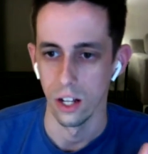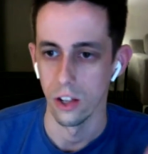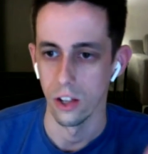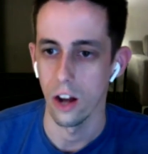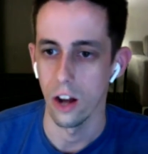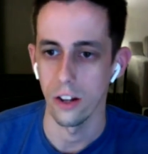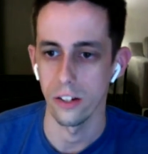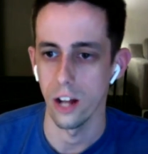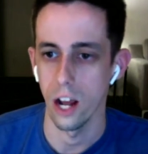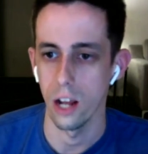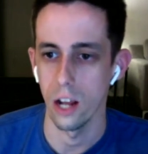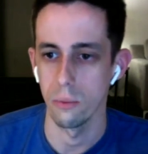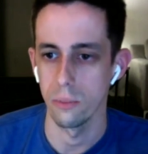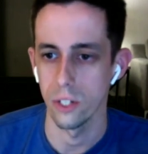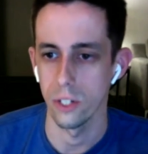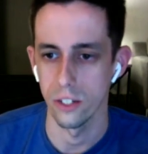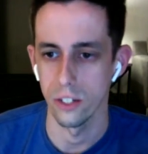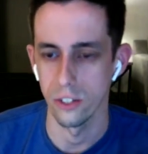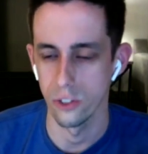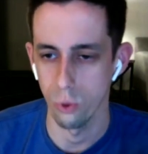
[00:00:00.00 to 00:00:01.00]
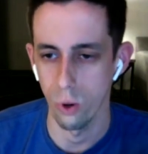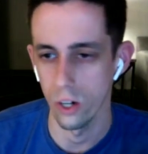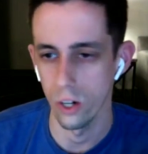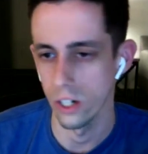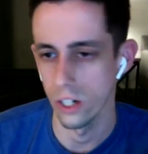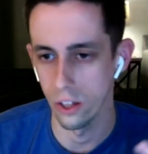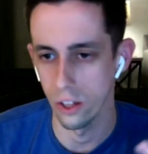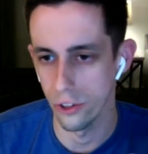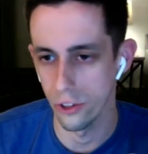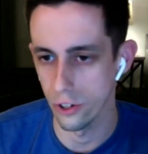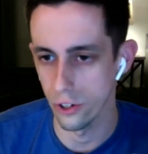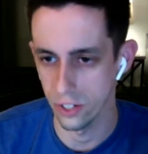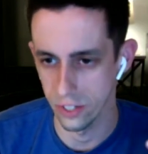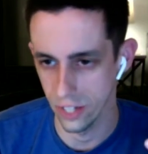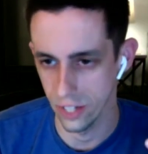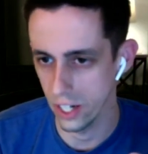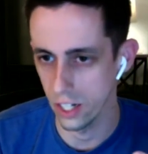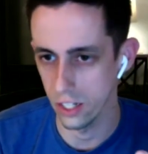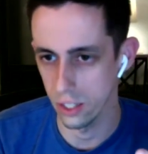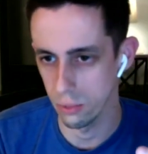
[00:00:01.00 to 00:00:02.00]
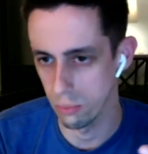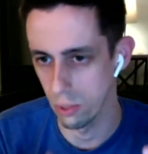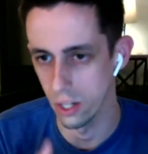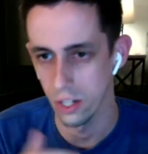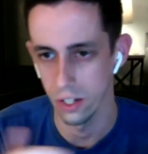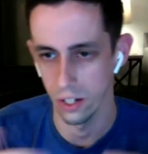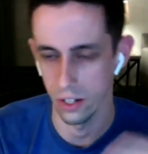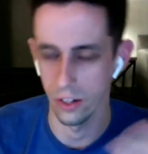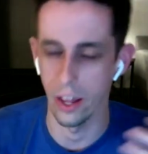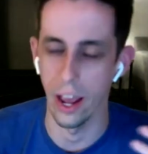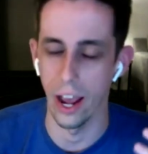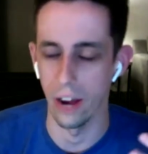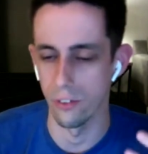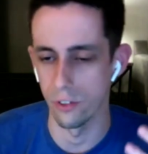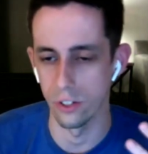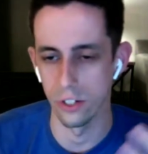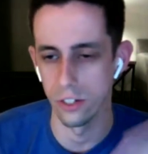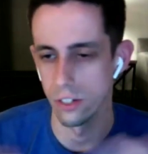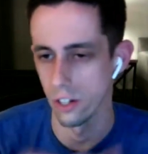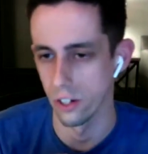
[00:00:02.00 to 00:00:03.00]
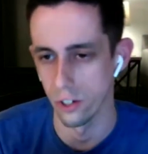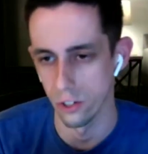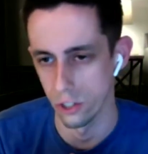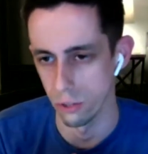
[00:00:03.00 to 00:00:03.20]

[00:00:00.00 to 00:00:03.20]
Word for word: A lot of times it's 20 to 30 seconds, but the average is under 2